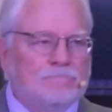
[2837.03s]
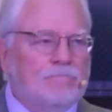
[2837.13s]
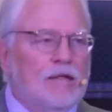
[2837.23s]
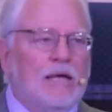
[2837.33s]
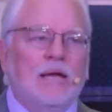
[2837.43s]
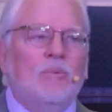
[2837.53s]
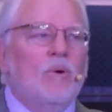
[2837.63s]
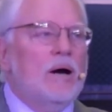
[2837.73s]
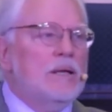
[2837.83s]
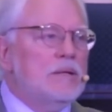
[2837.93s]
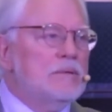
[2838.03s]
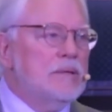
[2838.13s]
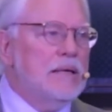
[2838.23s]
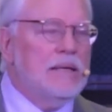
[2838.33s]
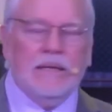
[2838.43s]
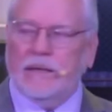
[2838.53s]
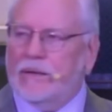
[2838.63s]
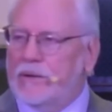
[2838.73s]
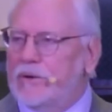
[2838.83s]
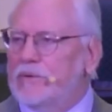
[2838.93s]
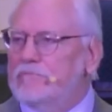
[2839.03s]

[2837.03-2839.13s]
anyone, any color,